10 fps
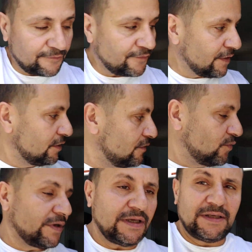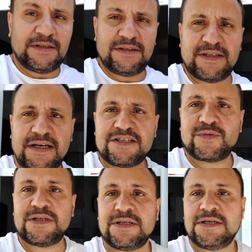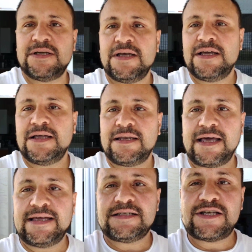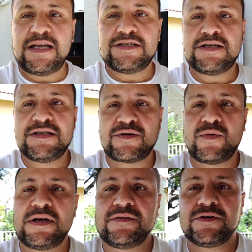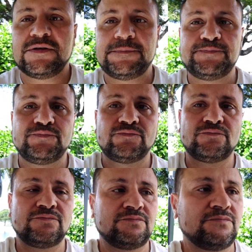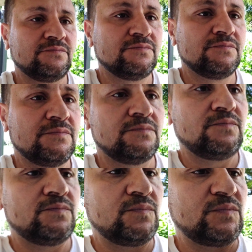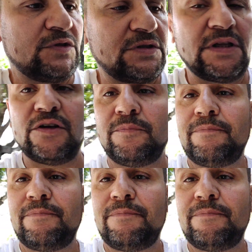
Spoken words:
feel of what it does when it light changes or whatever. It's a little